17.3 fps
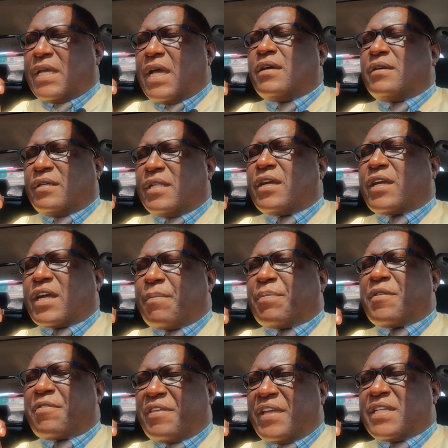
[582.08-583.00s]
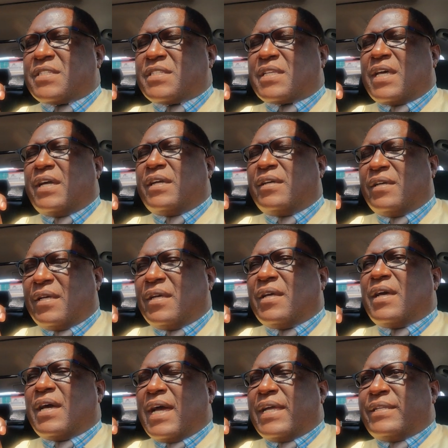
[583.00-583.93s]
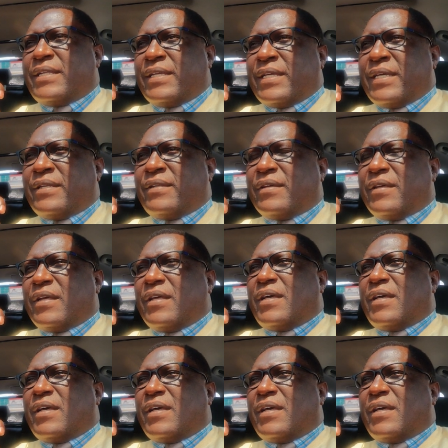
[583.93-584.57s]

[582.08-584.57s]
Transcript: Yeah, there are a couple of things I did.